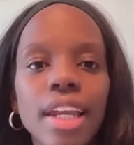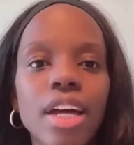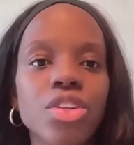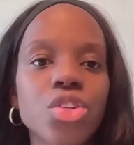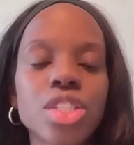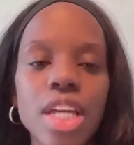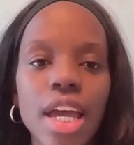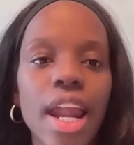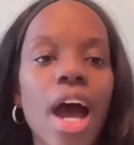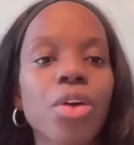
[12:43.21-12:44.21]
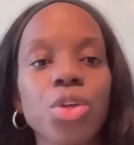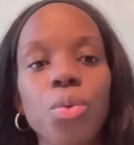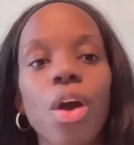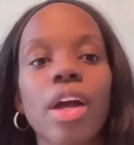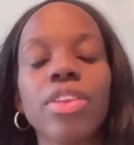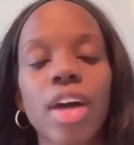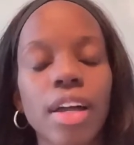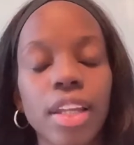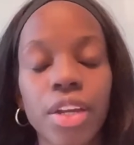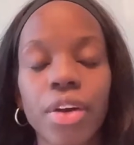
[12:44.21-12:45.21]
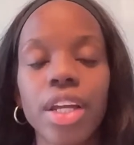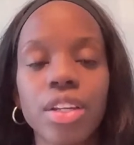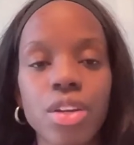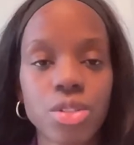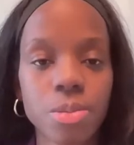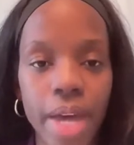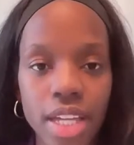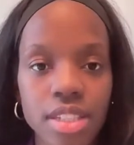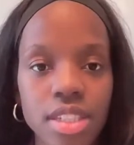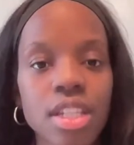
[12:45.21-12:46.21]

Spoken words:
understand how you are a thought leader in your space.